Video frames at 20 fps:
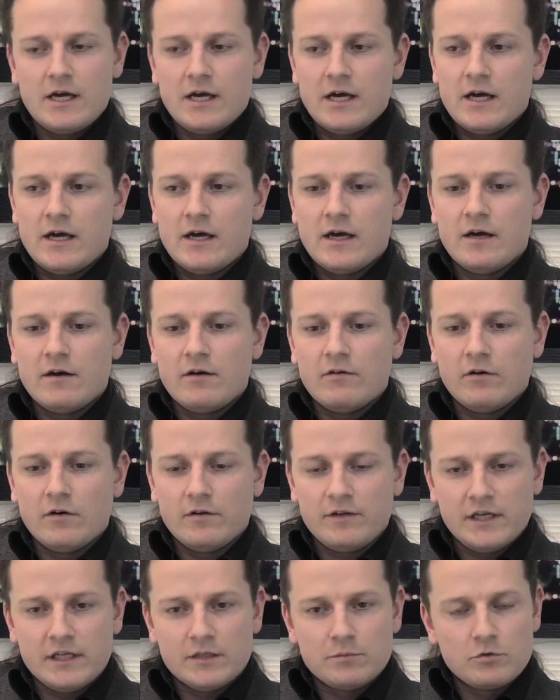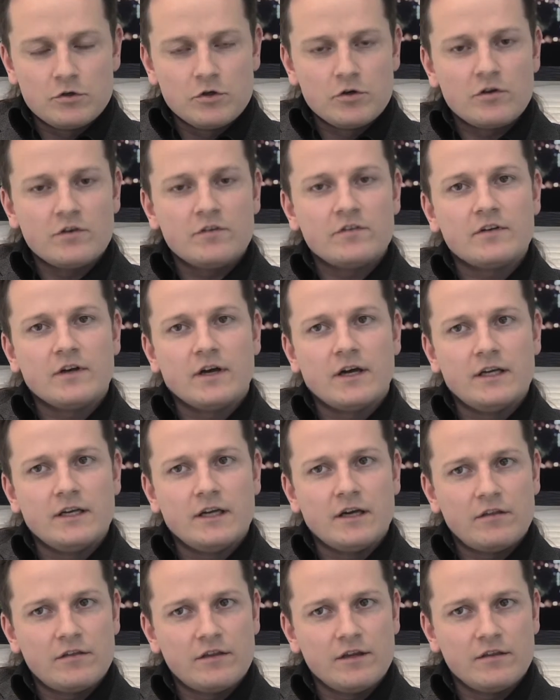Uh, on the entrepreneur side,
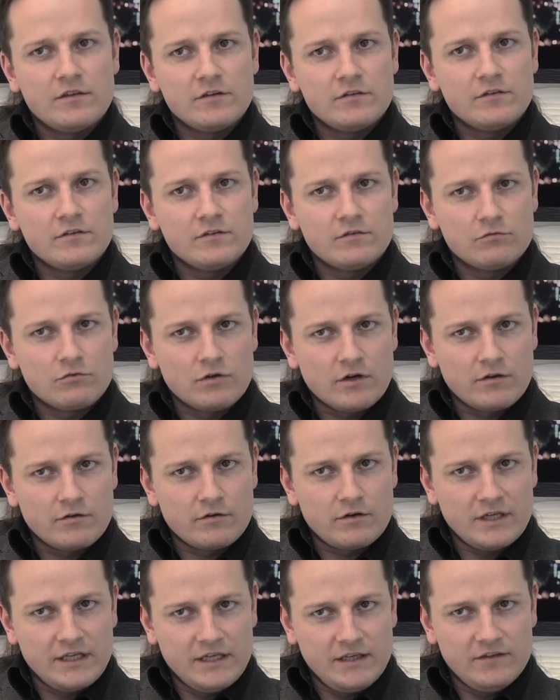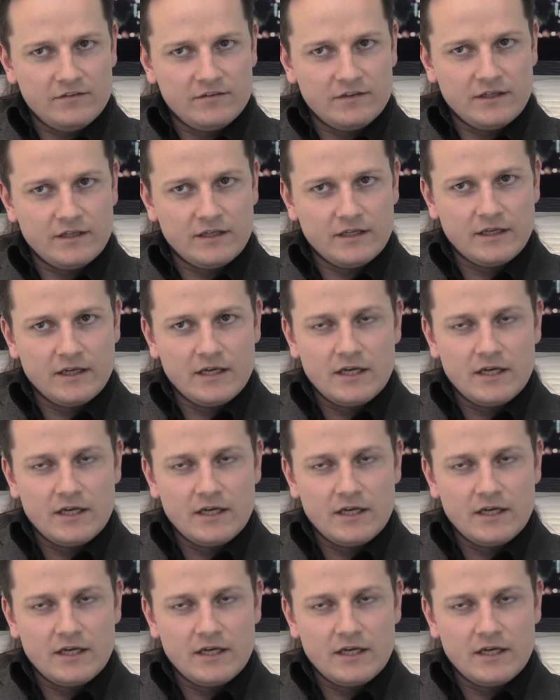I think this is rather easy